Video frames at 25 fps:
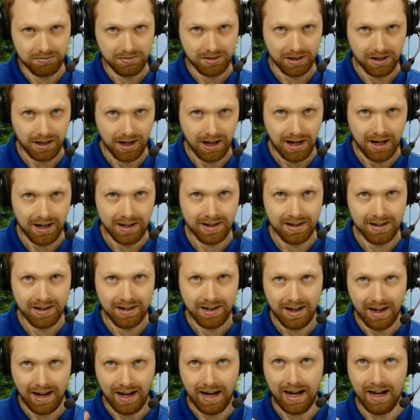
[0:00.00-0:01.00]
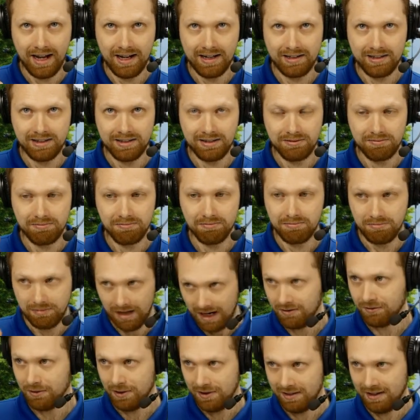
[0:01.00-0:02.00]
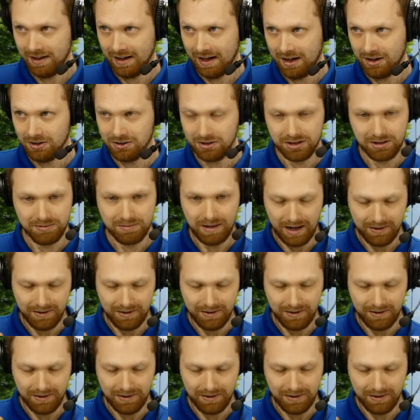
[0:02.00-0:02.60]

God and everything else,